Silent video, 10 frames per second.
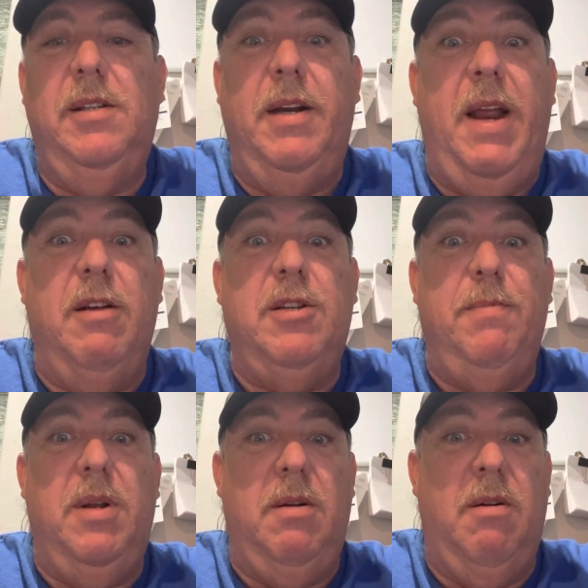
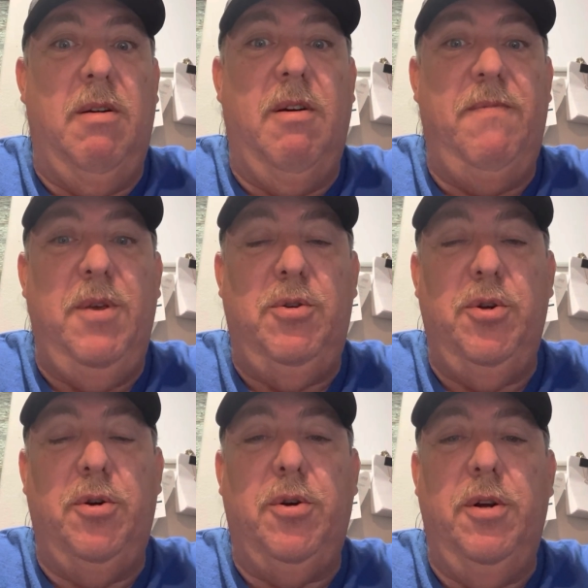announcement on our
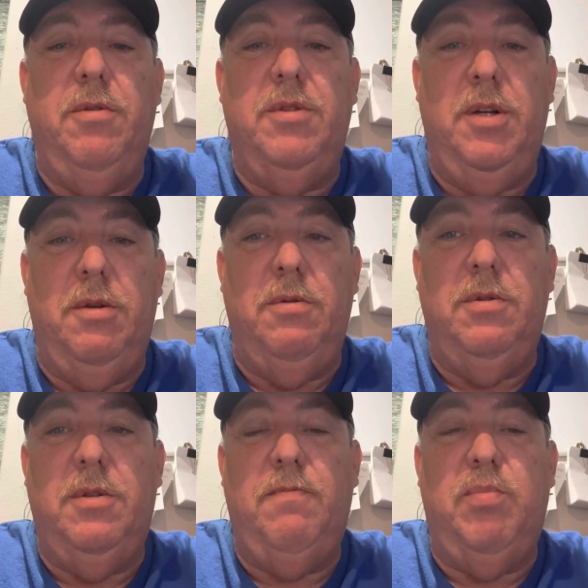future cruise
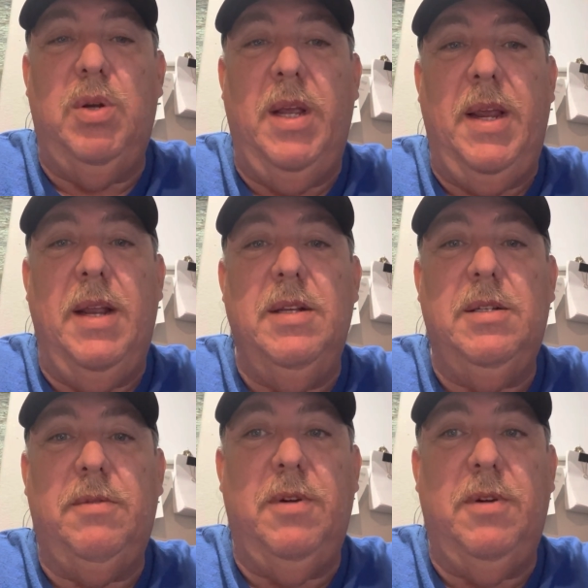news plans.